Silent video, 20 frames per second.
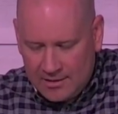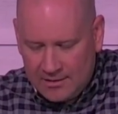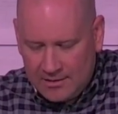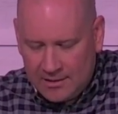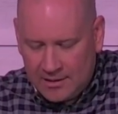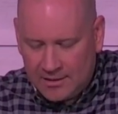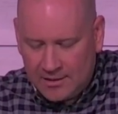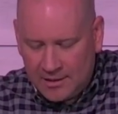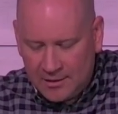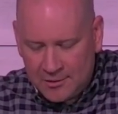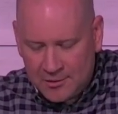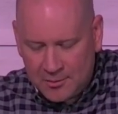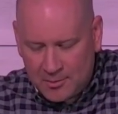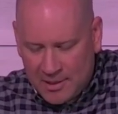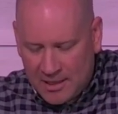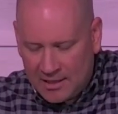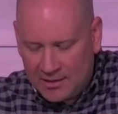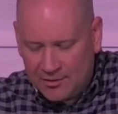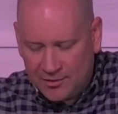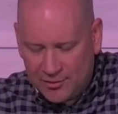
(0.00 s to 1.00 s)
that this
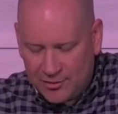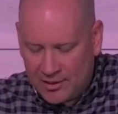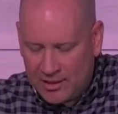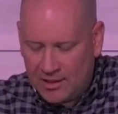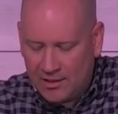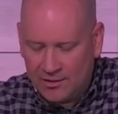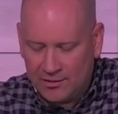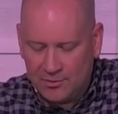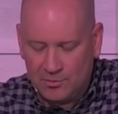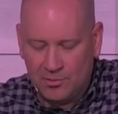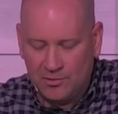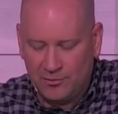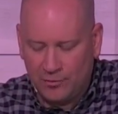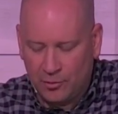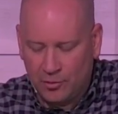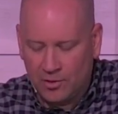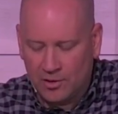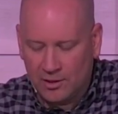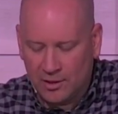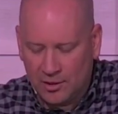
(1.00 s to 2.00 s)
man stands
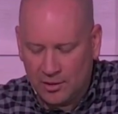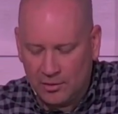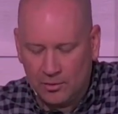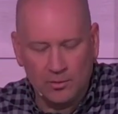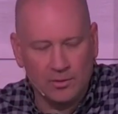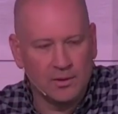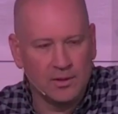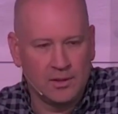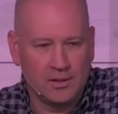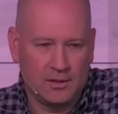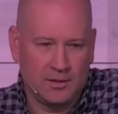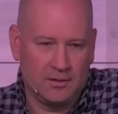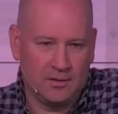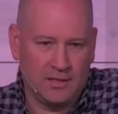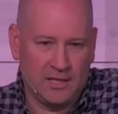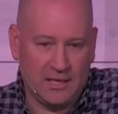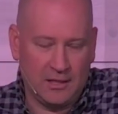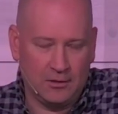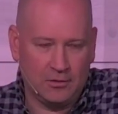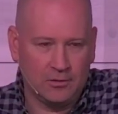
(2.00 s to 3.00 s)
before you
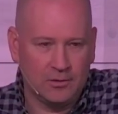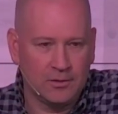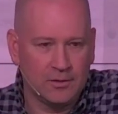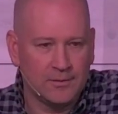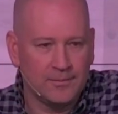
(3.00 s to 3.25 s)
healed.